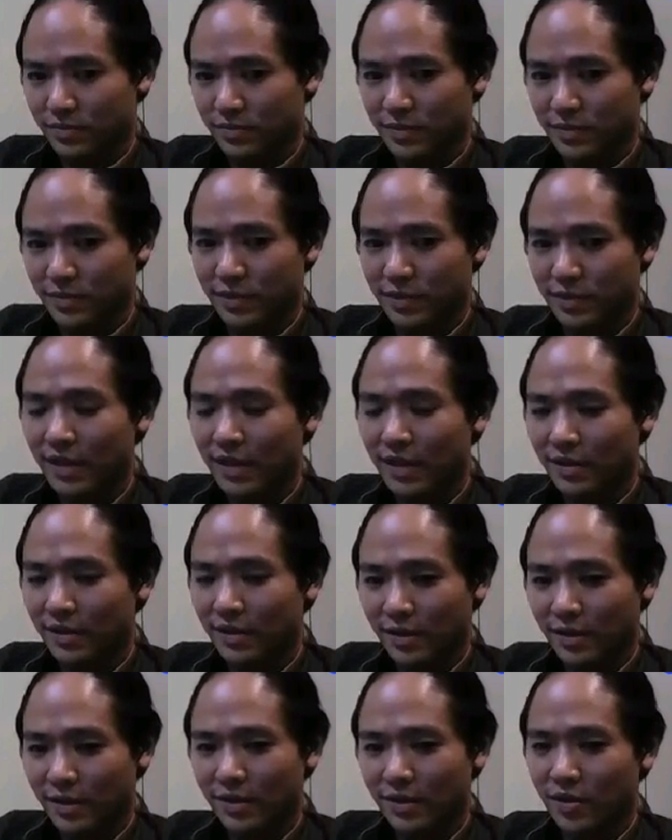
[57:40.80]
right
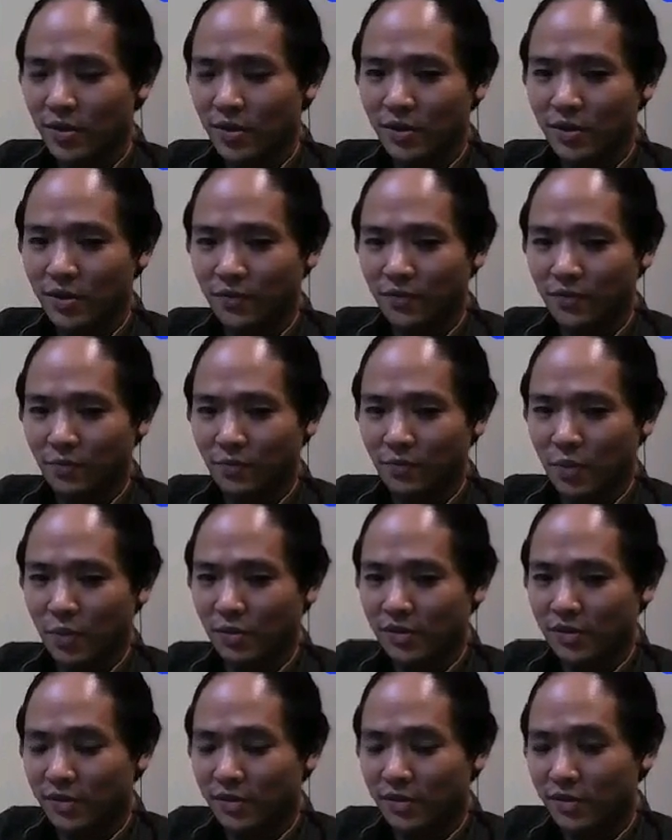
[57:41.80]
then and there, if people
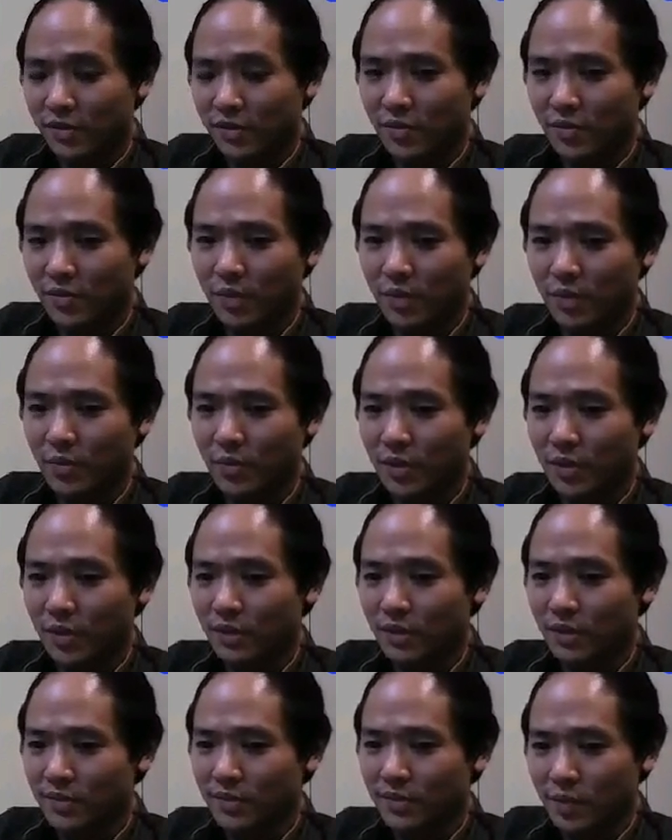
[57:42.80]
says there's a problem with it,
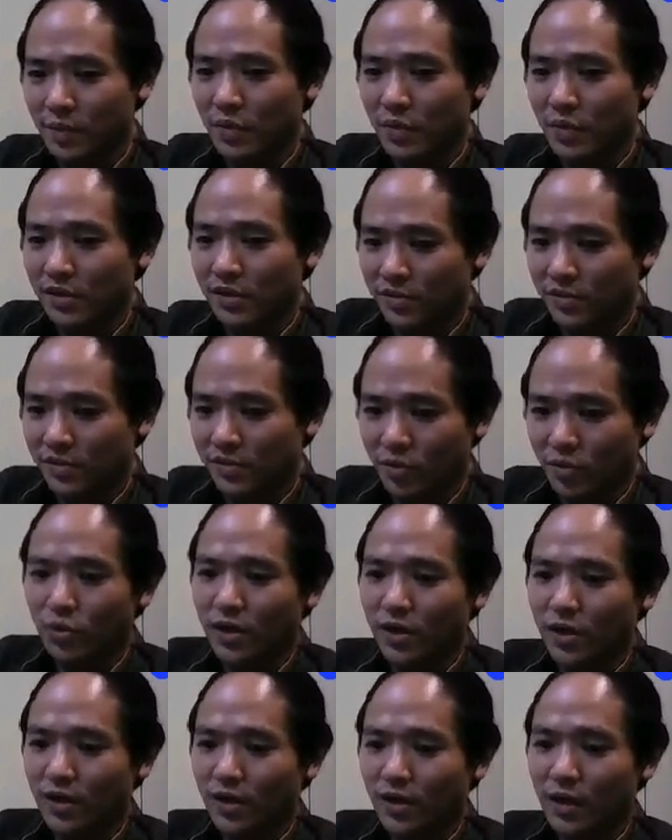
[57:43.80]
it means you were
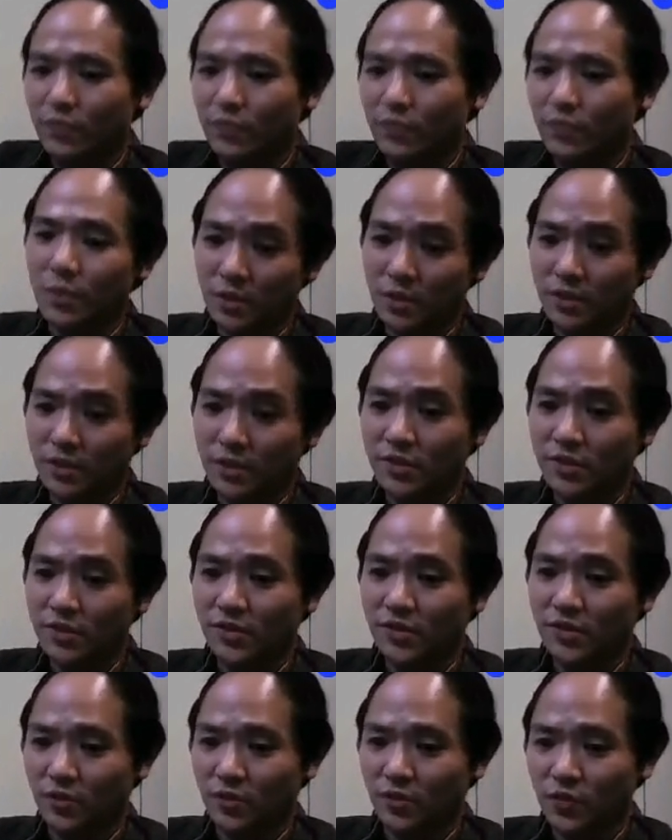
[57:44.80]
not able to
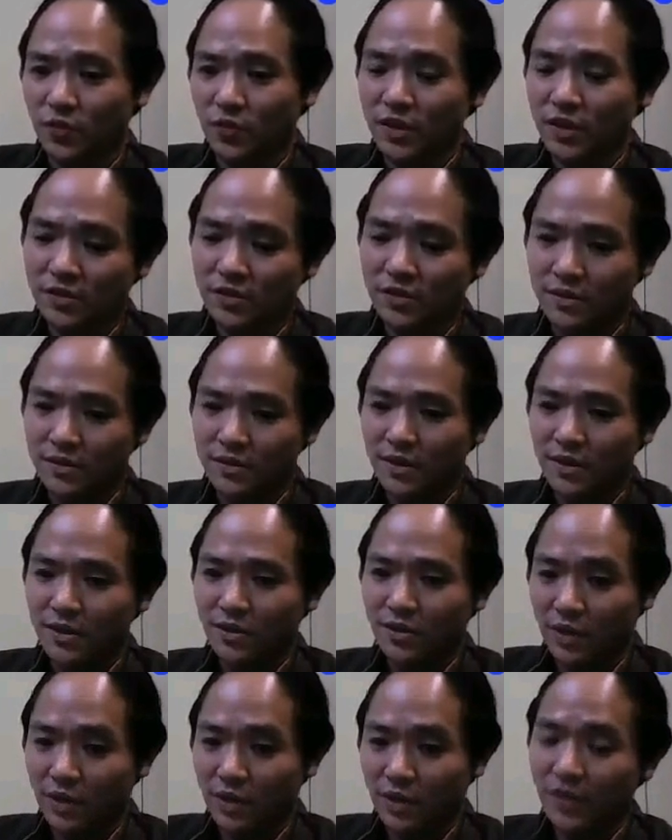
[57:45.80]
solve this,
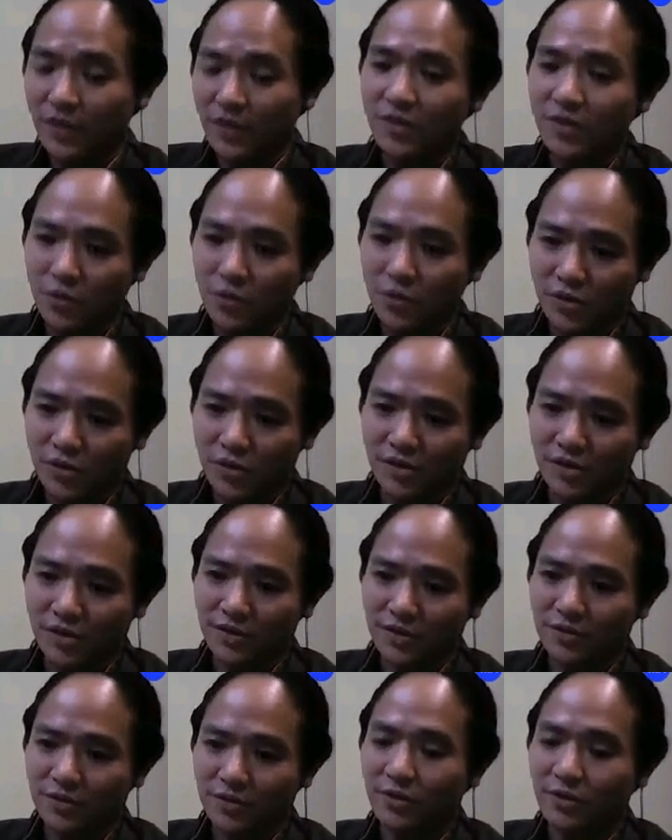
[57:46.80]
to give a solution.
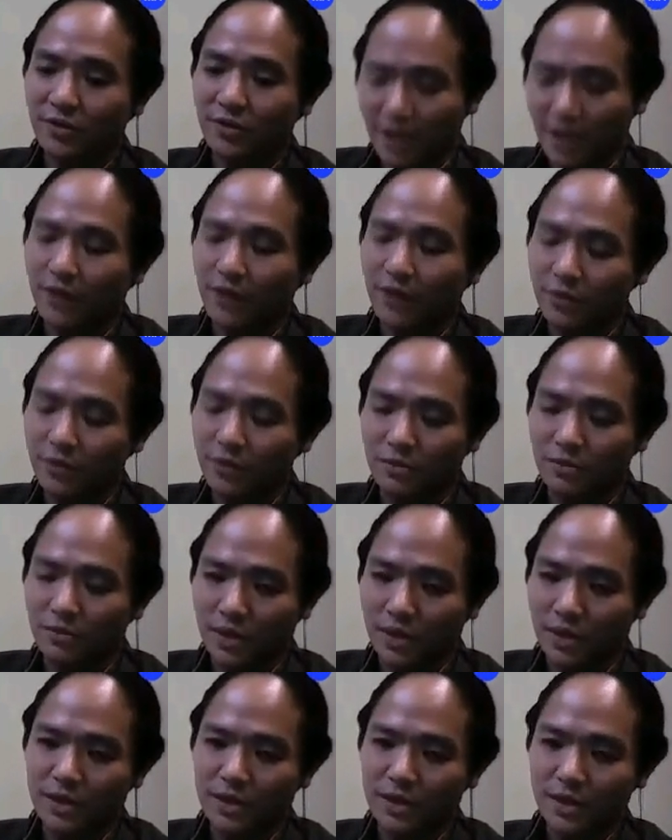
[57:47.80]
So you really have to
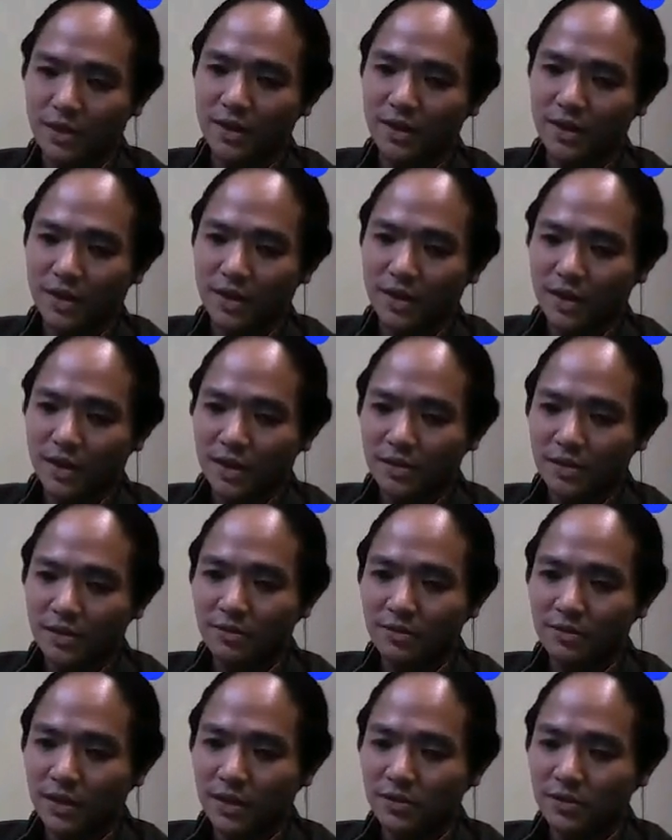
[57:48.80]
work to
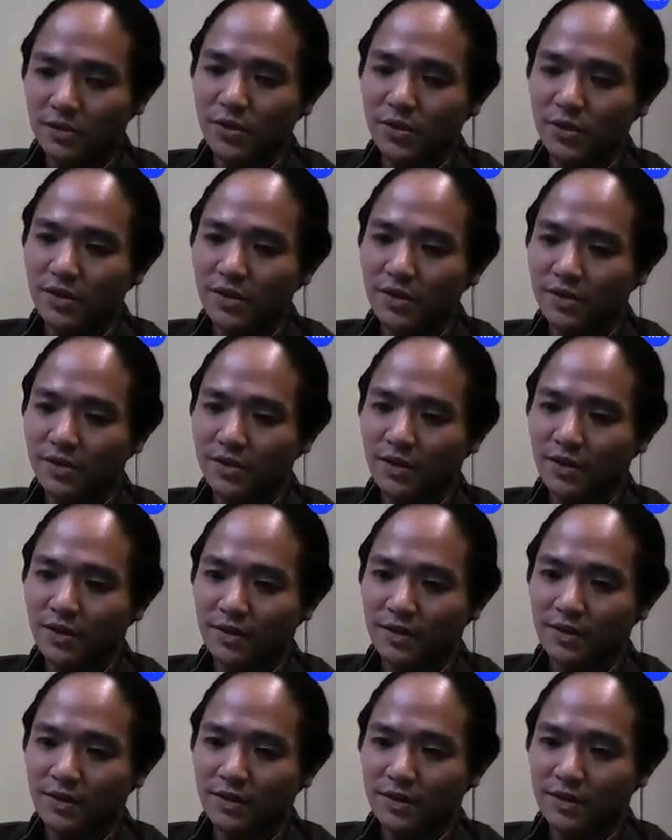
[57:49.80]
redo your design
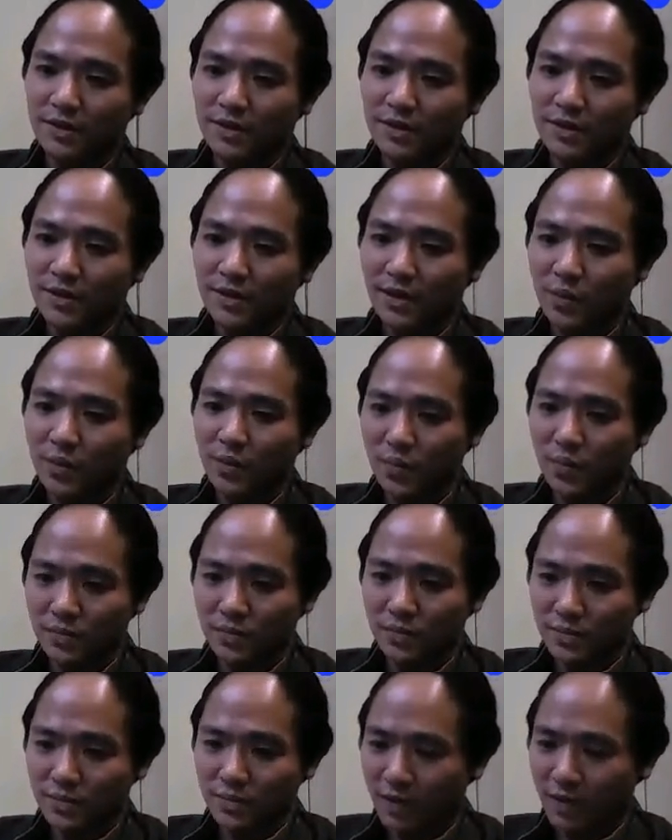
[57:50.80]
and
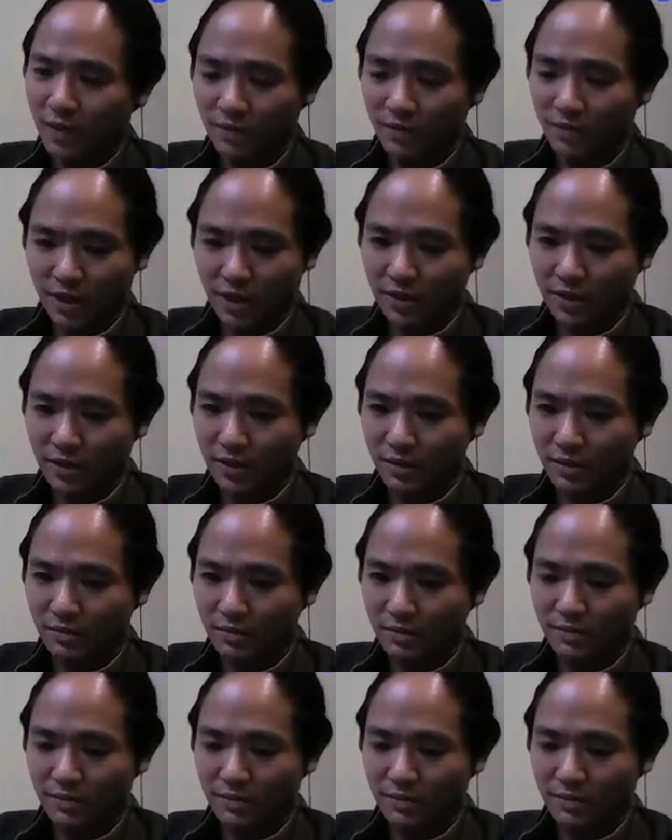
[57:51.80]
really